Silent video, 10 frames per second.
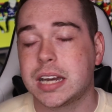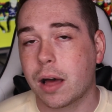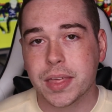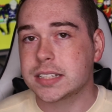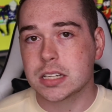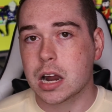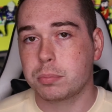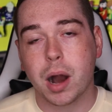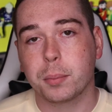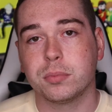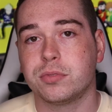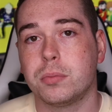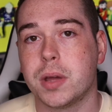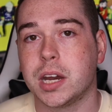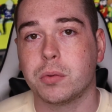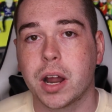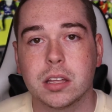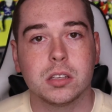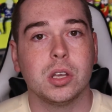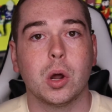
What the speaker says: And now that's not a problem for many, right?